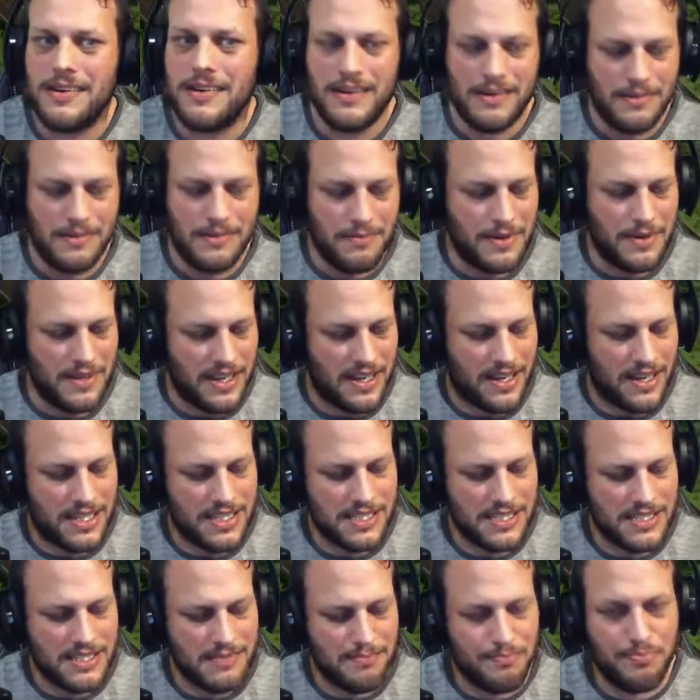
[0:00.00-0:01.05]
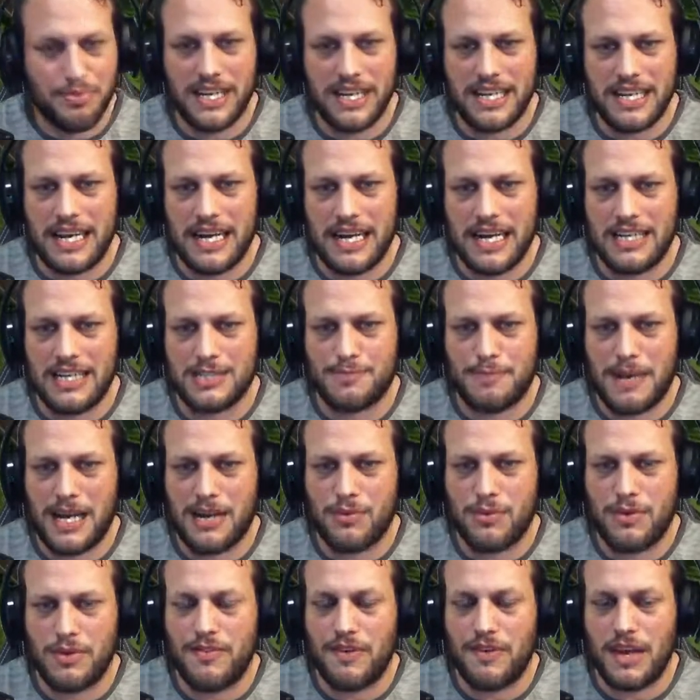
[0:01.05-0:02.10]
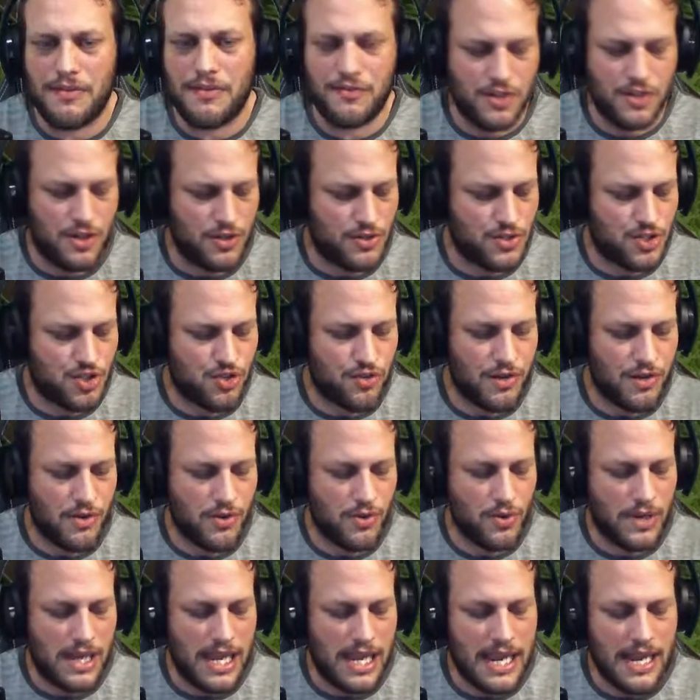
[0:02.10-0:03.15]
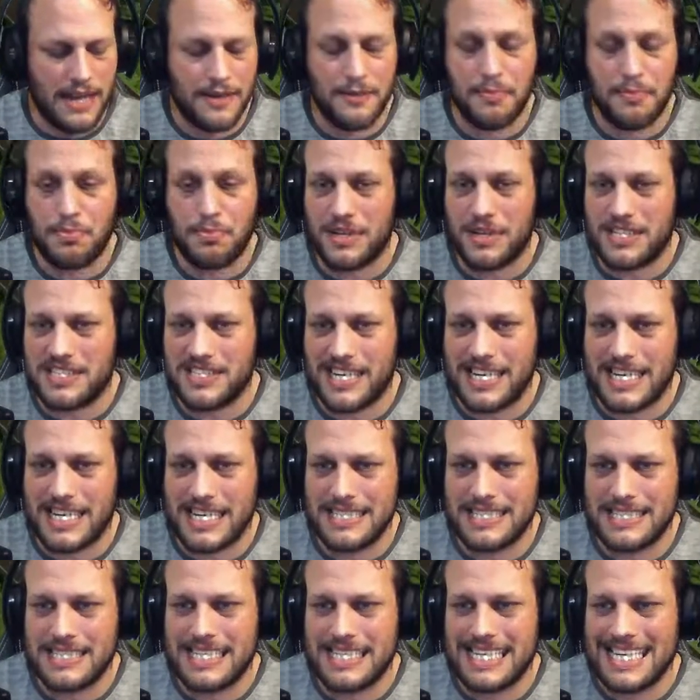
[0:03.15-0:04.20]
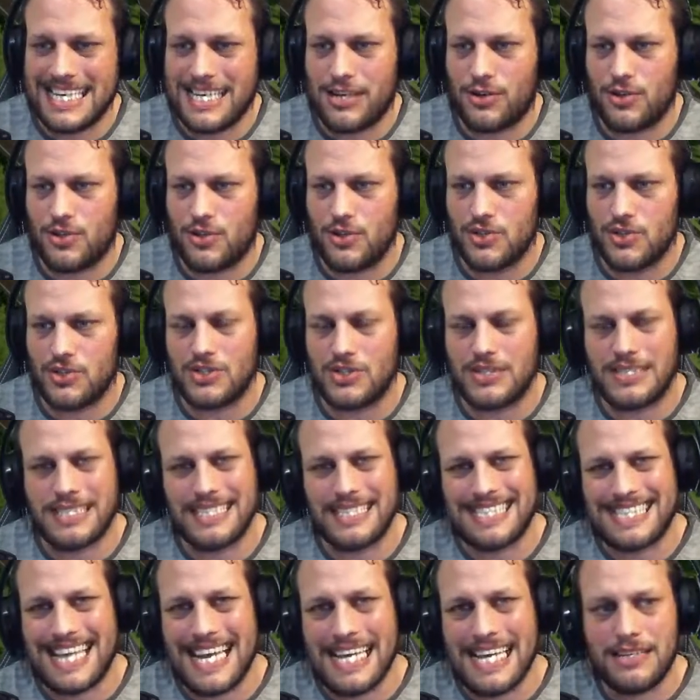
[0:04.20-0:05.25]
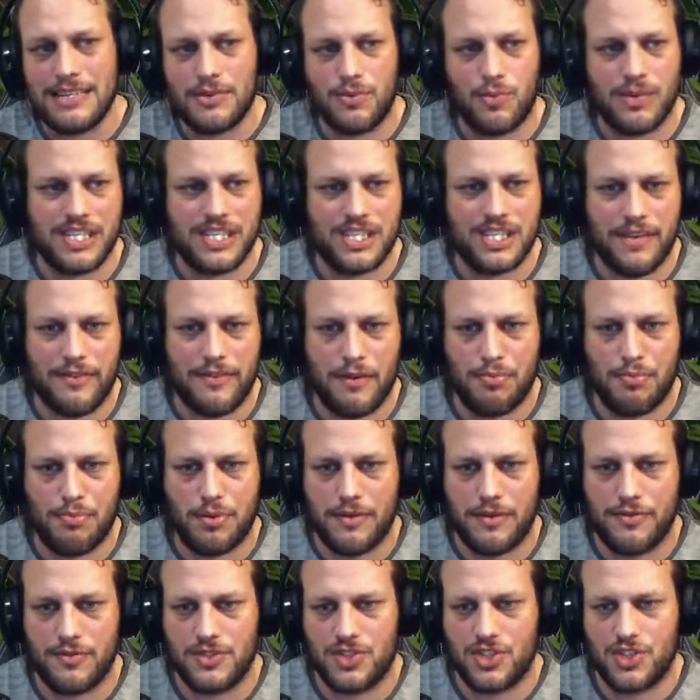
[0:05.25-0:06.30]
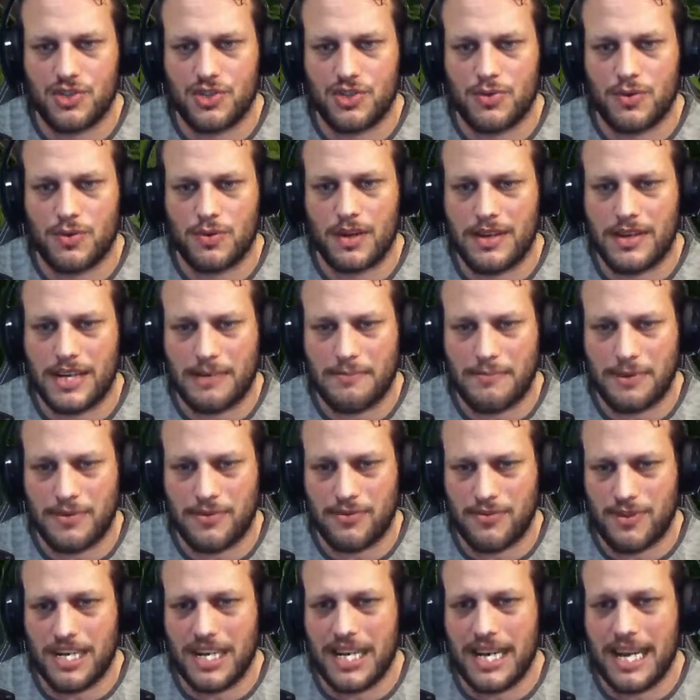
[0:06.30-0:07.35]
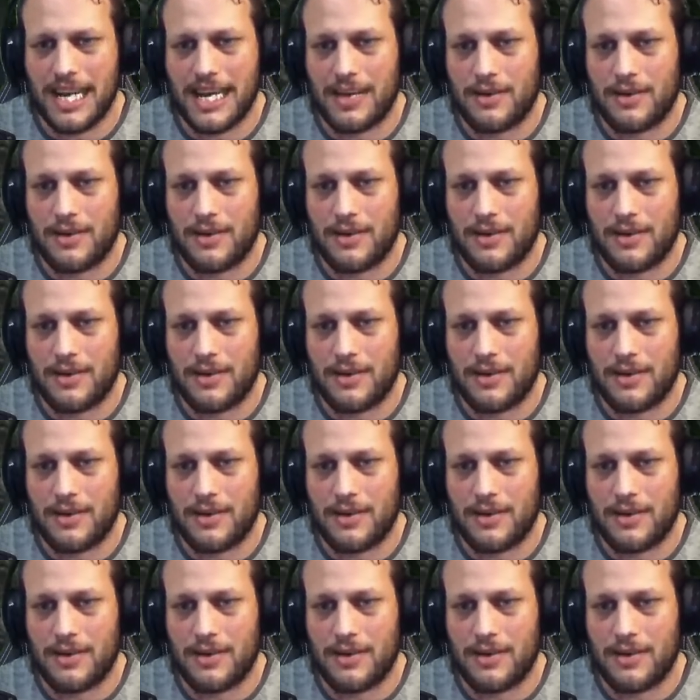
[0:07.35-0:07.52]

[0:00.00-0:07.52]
But yeah, let's bring that house back with left control and pressing Z or Z, whichever preference you like. But right now,